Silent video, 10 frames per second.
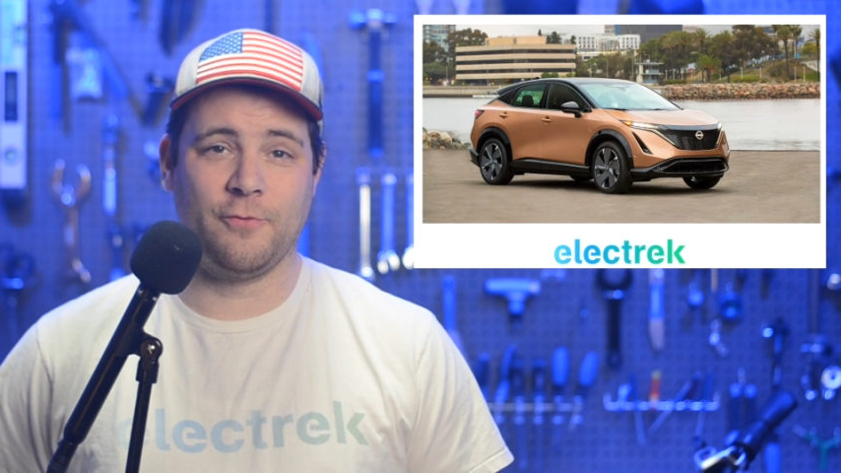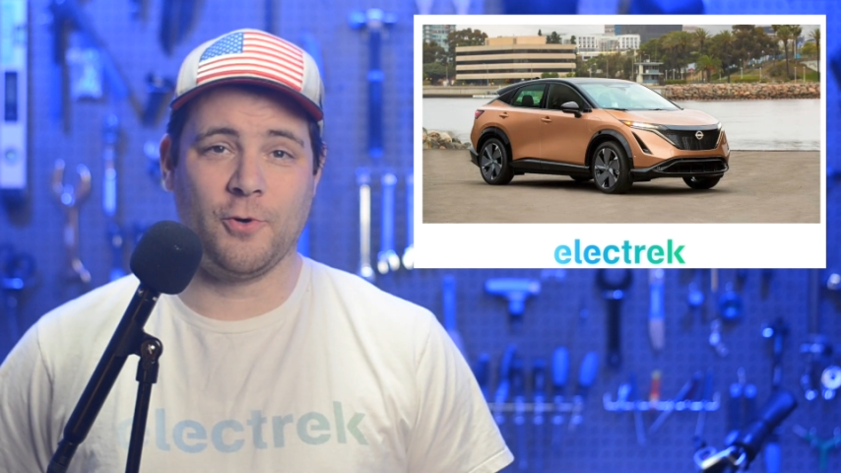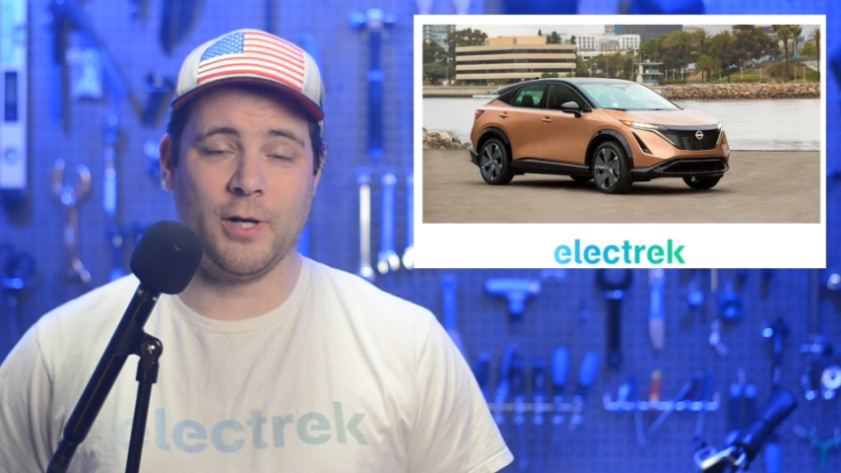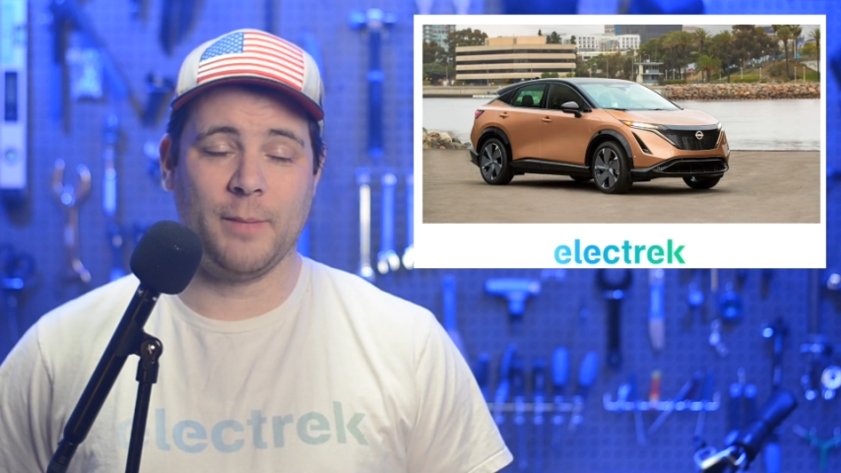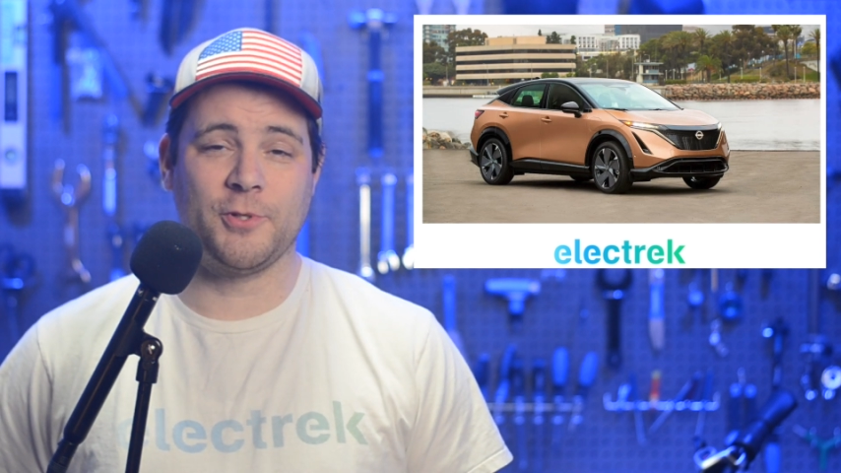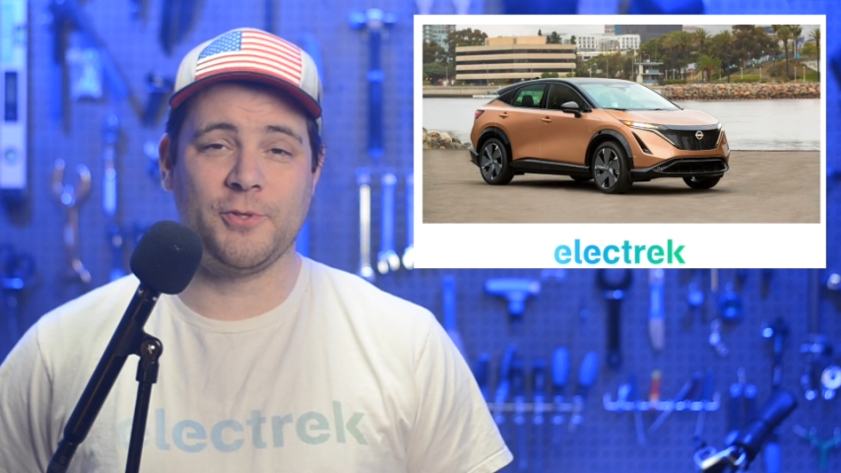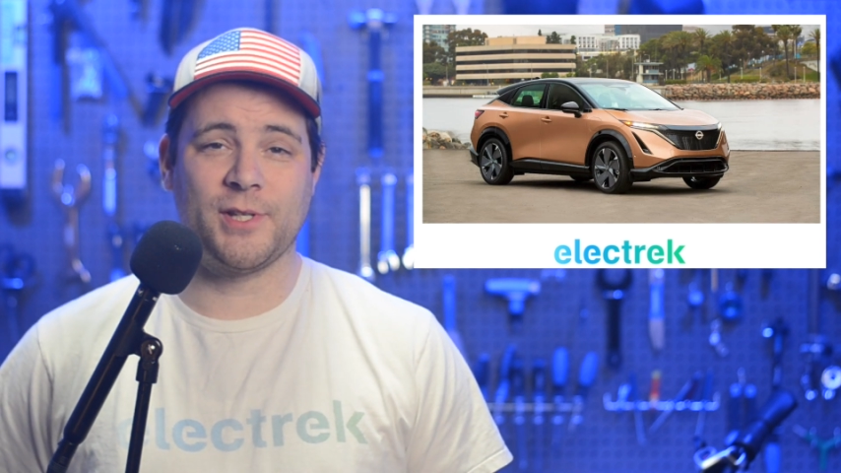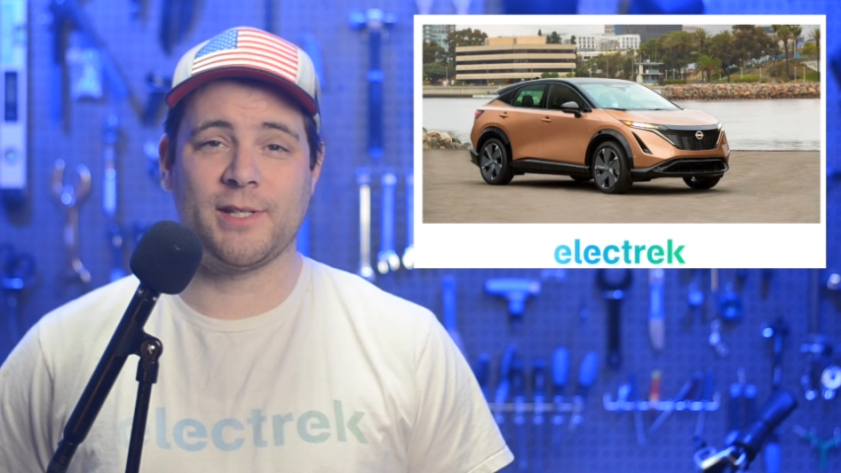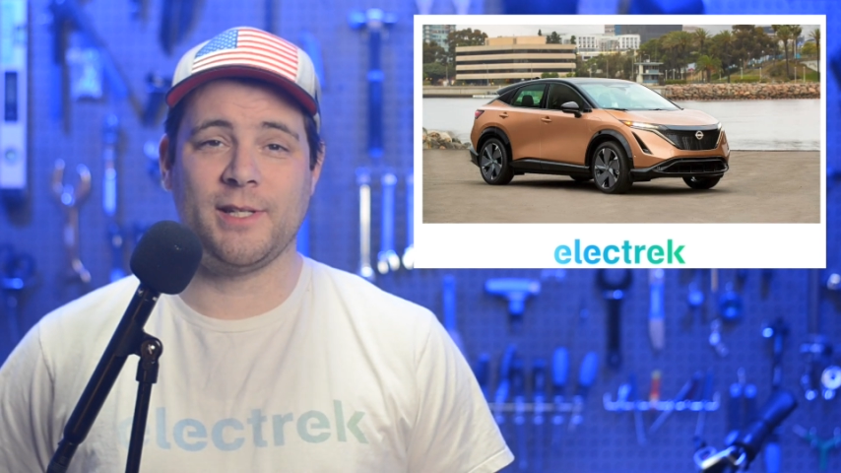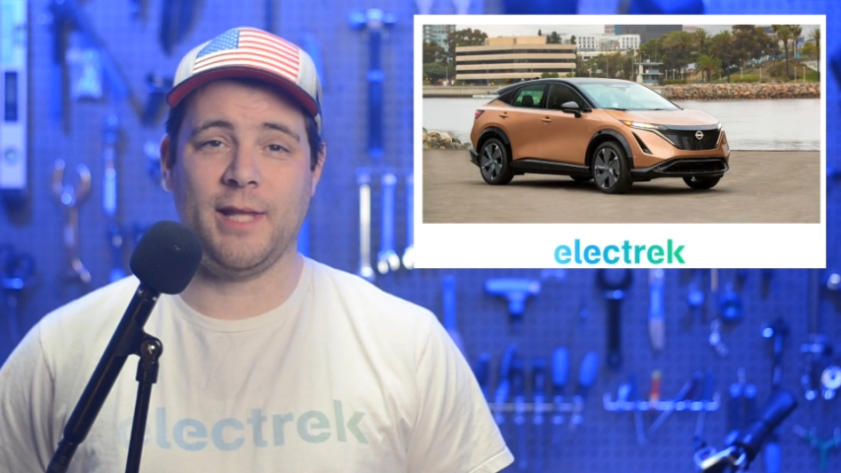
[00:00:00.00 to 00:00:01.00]
for up to
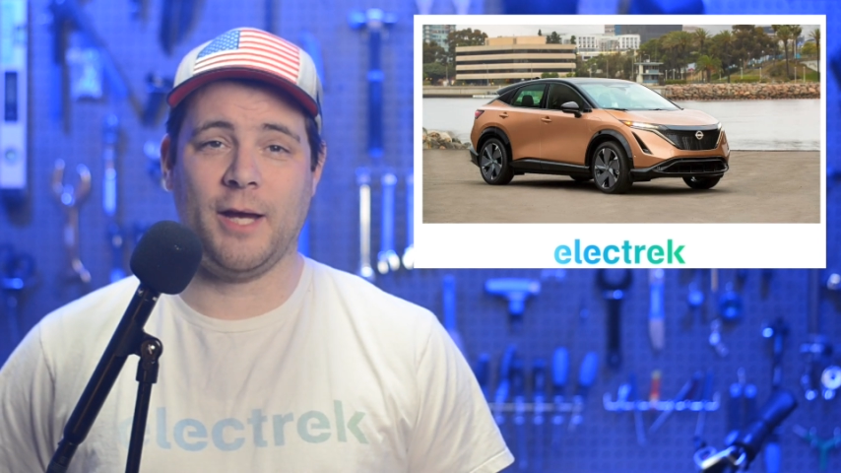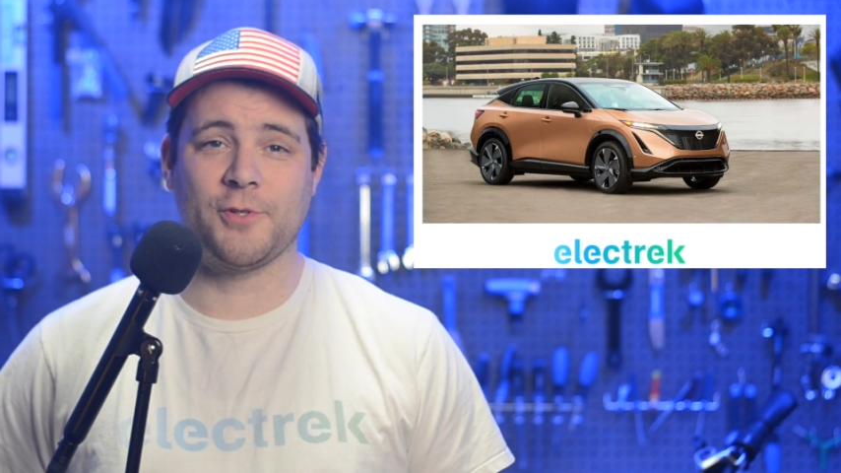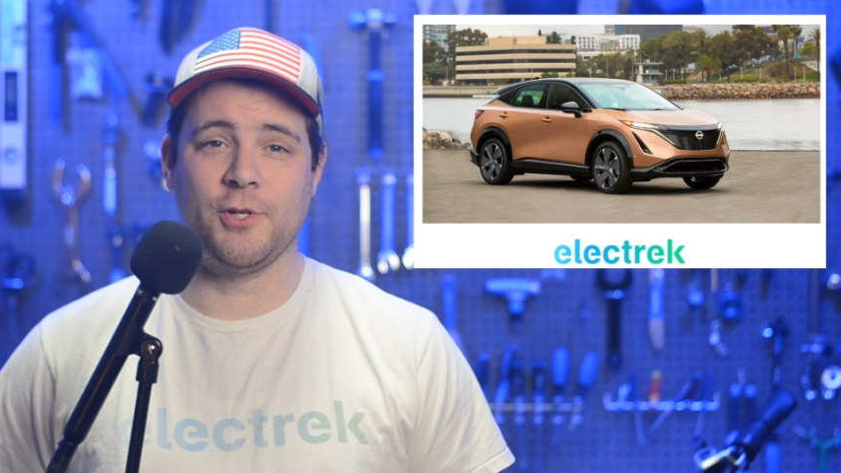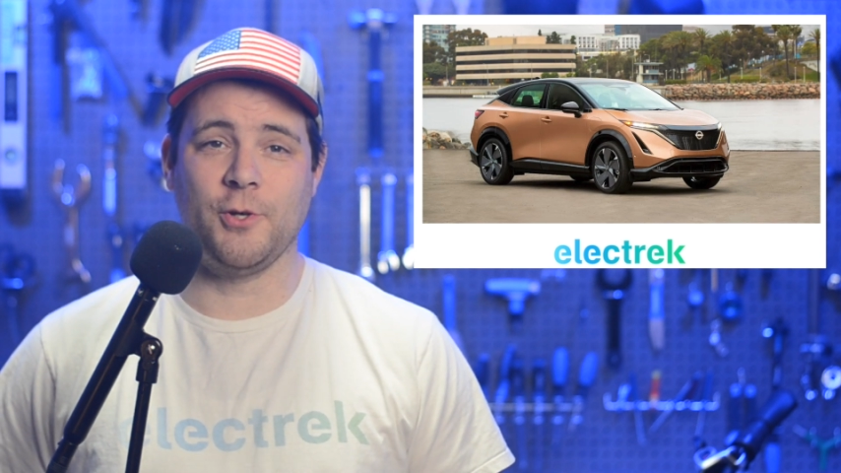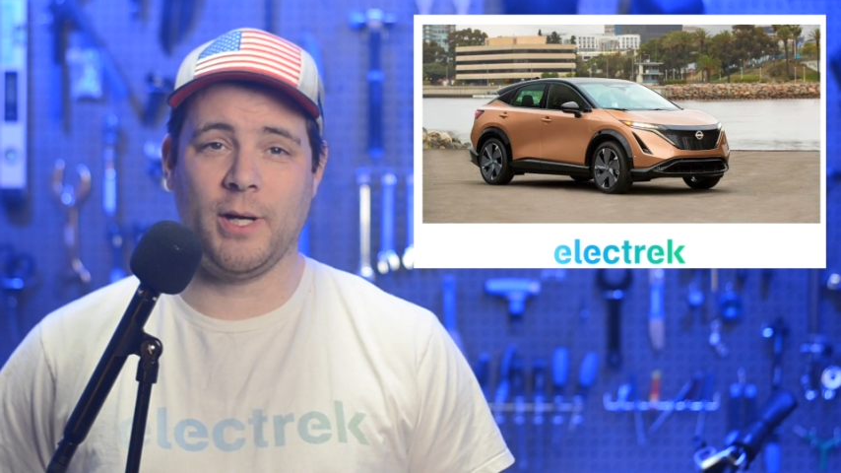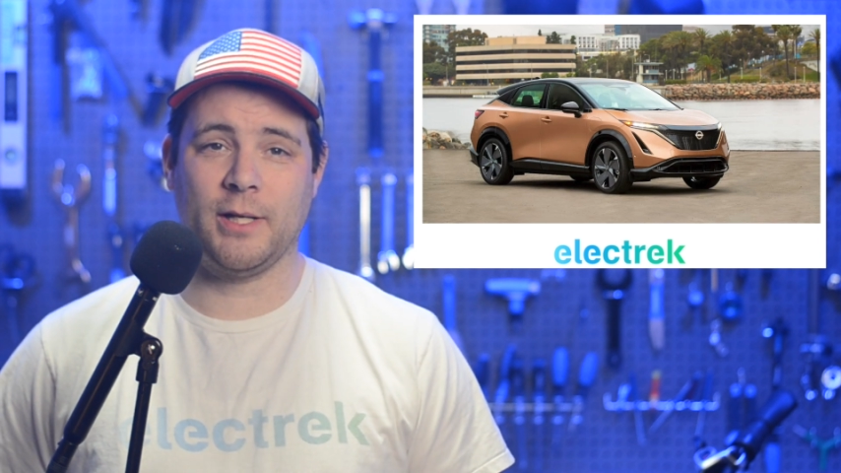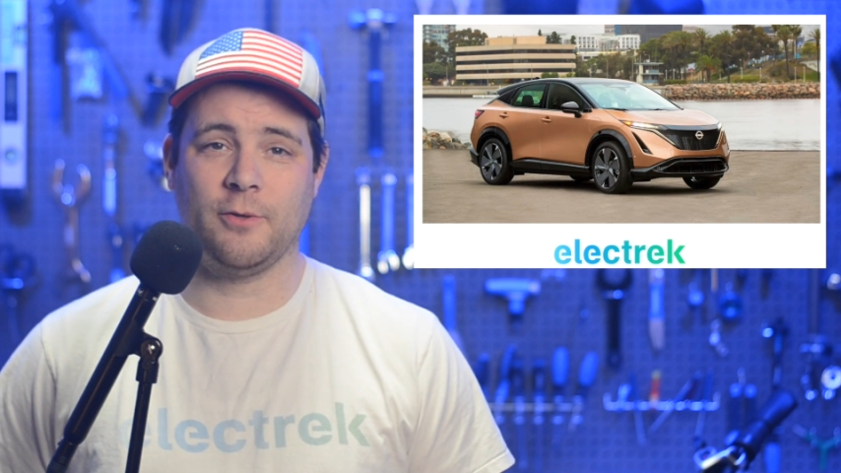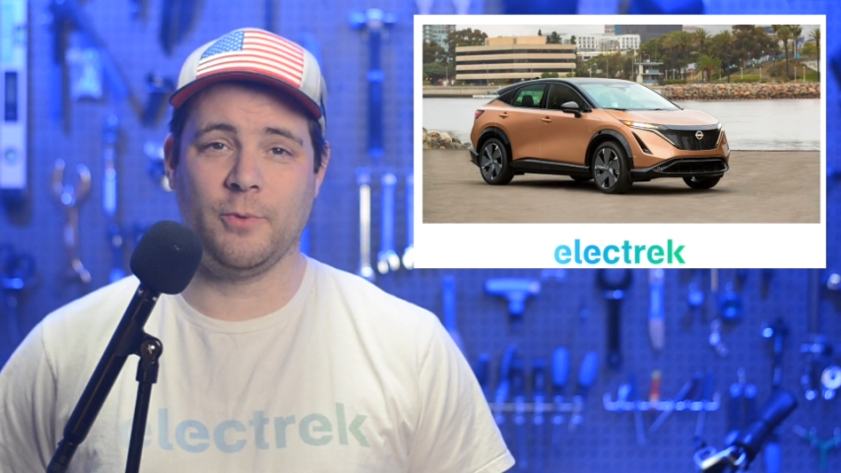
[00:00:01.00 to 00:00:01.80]
60,000 yuan,